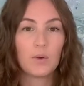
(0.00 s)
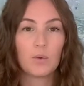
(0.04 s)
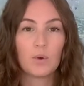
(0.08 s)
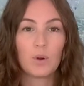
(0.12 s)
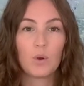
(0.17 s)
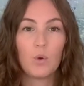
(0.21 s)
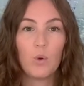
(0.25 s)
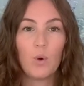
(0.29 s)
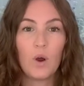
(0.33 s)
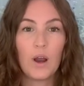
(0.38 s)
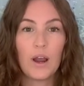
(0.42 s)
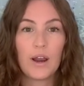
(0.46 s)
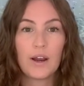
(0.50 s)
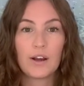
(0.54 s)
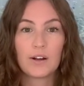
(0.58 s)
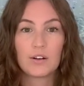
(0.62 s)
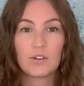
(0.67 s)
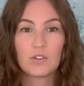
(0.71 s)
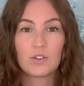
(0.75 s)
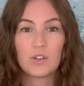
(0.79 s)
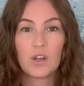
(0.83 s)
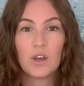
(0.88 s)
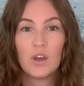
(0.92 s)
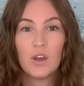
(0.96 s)

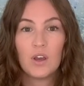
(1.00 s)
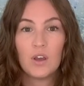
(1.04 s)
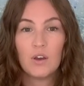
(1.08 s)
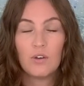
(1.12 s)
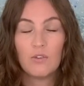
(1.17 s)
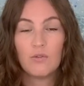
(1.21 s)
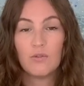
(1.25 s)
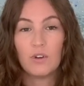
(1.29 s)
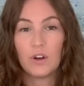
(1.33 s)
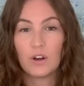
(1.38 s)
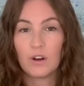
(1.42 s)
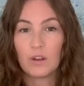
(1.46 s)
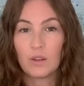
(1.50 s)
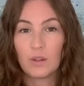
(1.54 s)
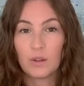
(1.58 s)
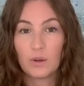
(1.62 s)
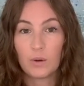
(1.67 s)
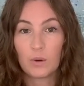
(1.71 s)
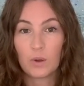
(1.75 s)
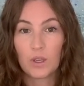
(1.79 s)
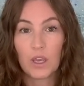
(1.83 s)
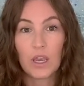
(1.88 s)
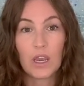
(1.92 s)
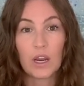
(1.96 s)
requires very
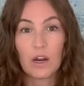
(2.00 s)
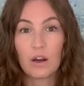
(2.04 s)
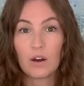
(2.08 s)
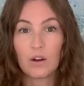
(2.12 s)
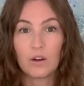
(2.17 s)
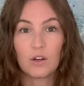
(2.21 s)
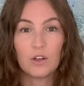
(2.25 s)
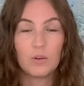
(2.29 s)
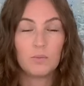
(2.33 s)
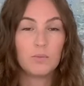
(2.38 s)
little care.